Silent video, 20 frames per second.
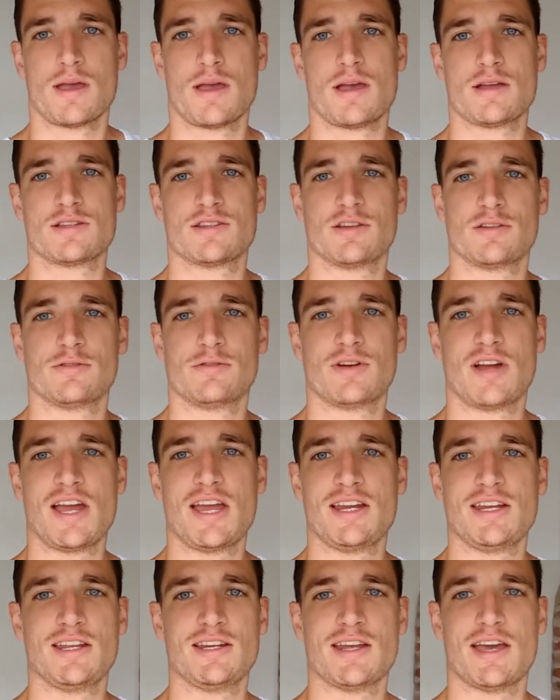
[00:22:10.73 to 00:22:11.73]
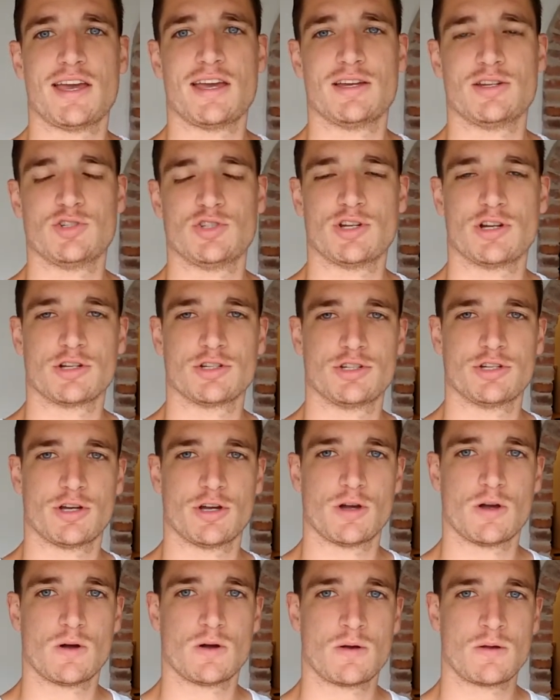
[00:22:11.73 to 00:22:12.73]
It's a rainy day in
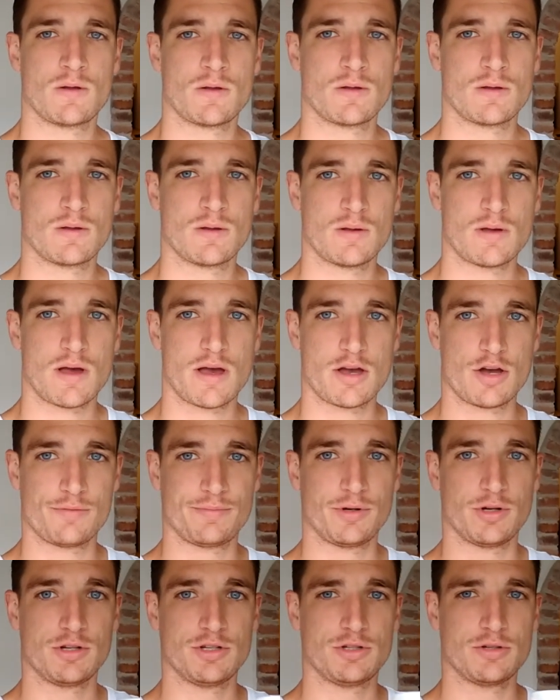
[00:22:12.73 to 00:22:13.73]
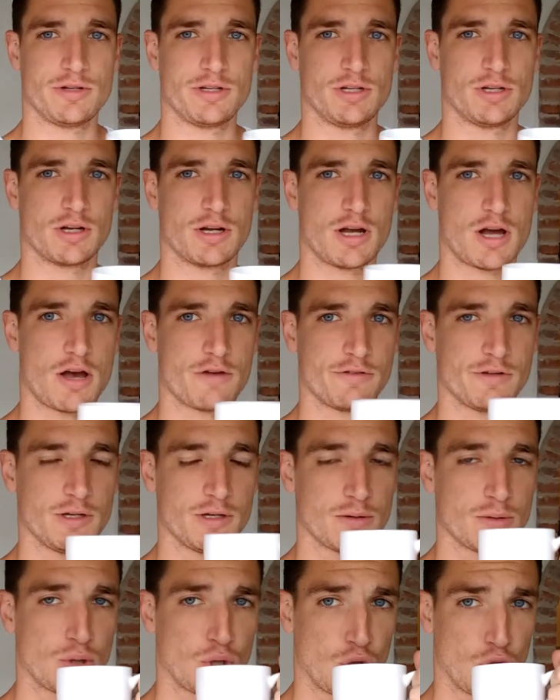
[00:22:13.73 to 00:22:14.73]
Zhengzhou. I hope you're enjoying your coffee.